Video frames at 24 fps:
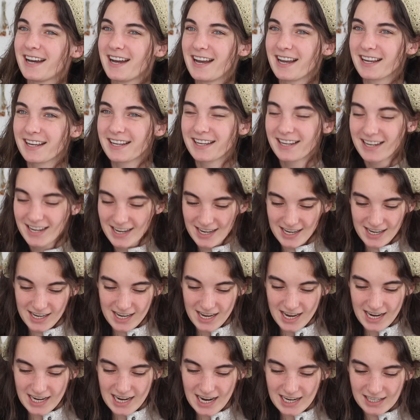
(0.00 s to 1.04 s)
I
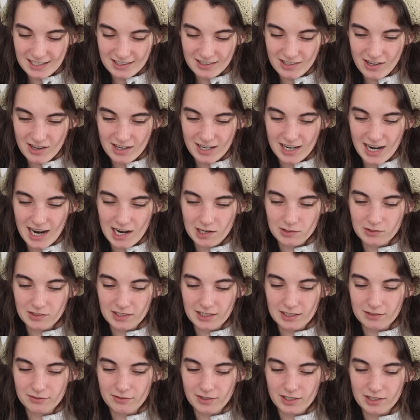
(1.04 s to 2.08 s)
kind of thought I
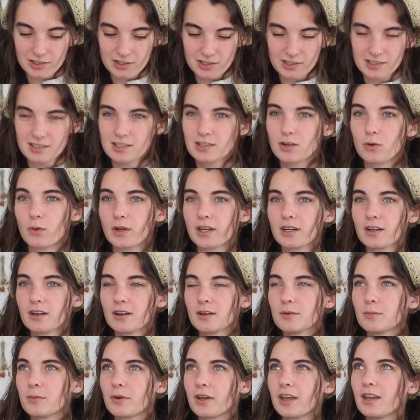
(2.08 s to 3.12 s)
would finish this
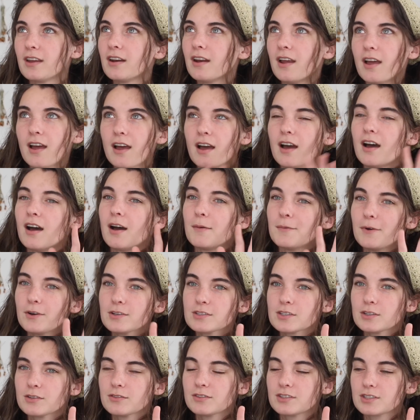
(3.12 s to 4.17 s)
quicker, but I'm
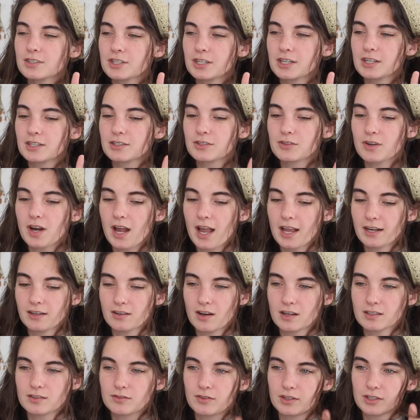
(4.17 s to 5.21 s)
also this year trying
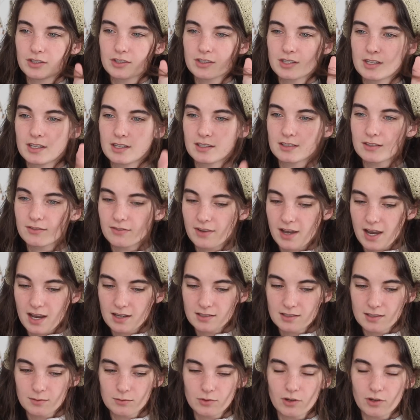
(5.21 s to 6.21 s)
not to finish things fast.